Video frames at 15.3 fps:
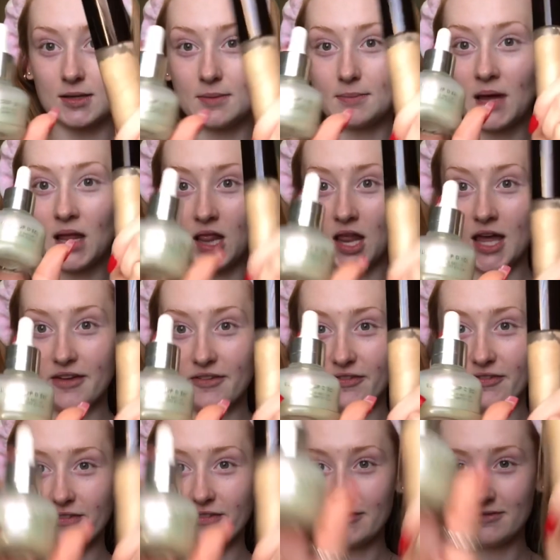My
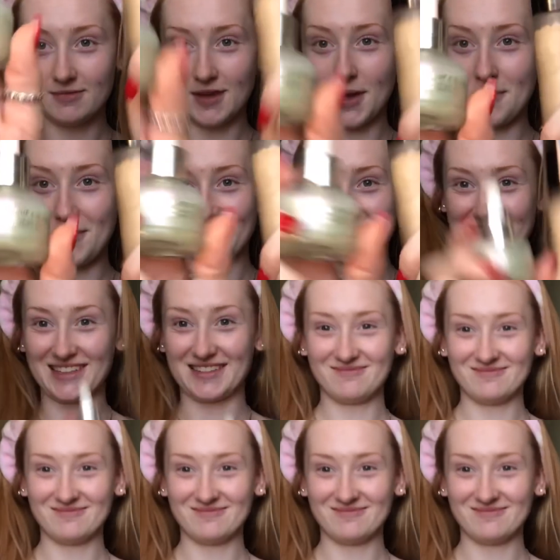life. Amazing.